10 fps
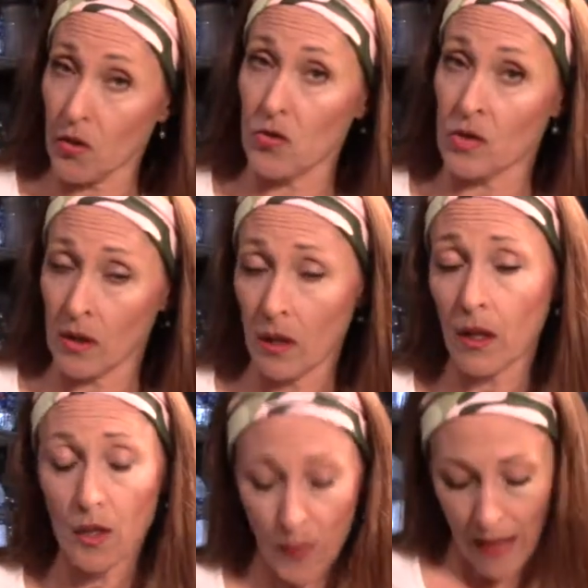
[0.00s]
using to
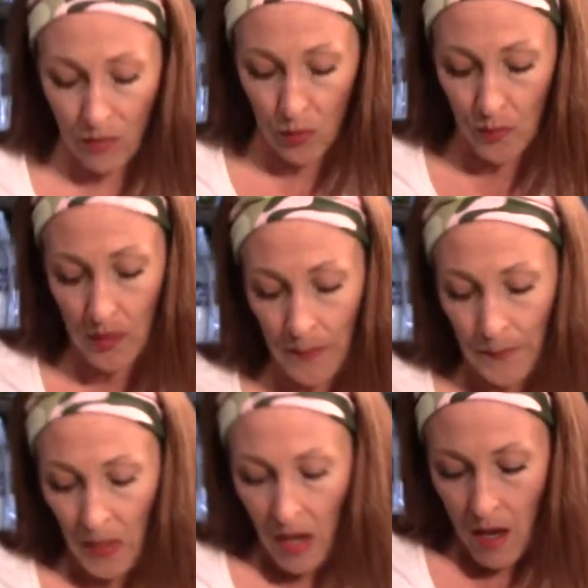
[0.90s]
clean your bathrooms.
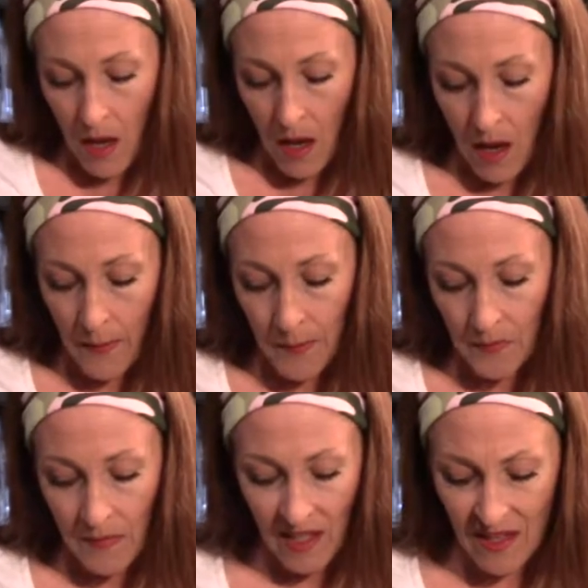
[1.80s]
And
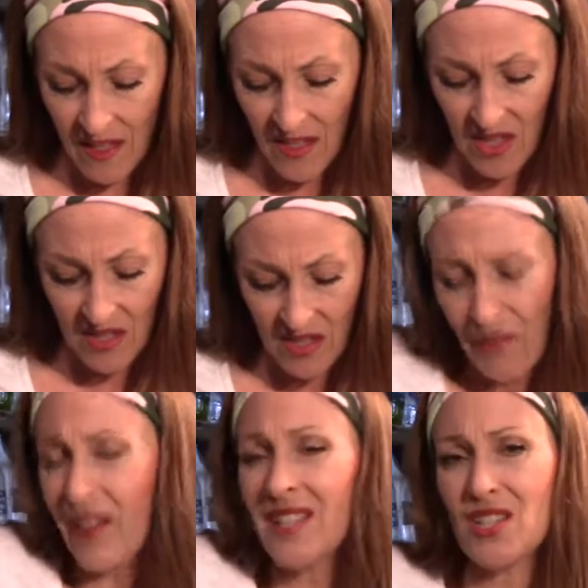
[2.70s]
then just
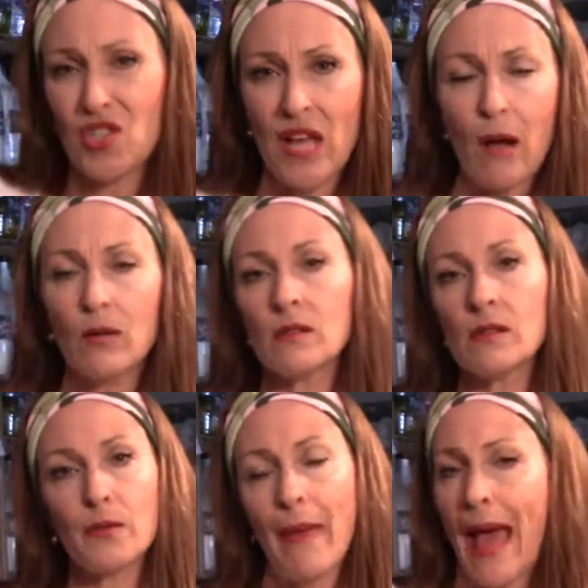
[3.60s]
stuff like dish
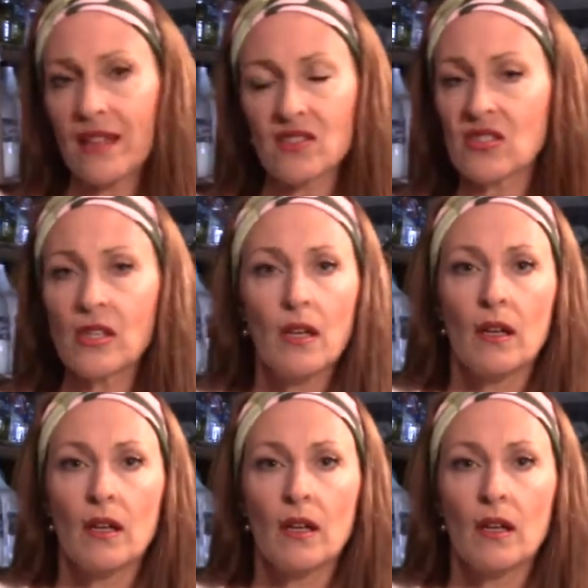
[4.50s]
towels and mats,